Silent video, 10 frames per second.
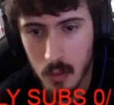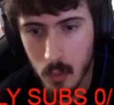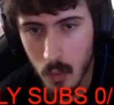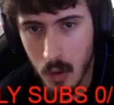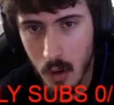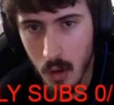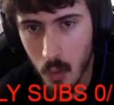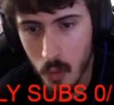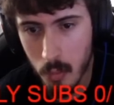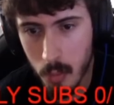Whoa,
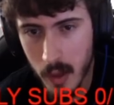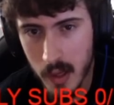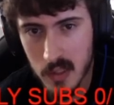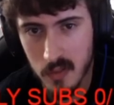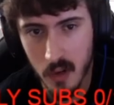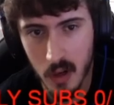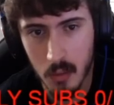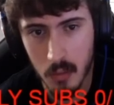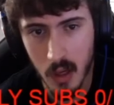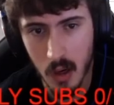the bear's
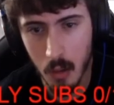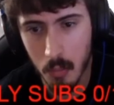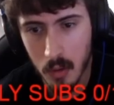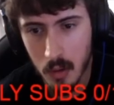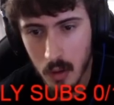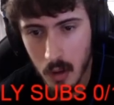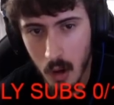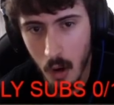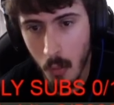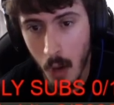f***ing me up.
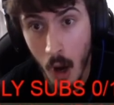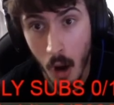Oh my...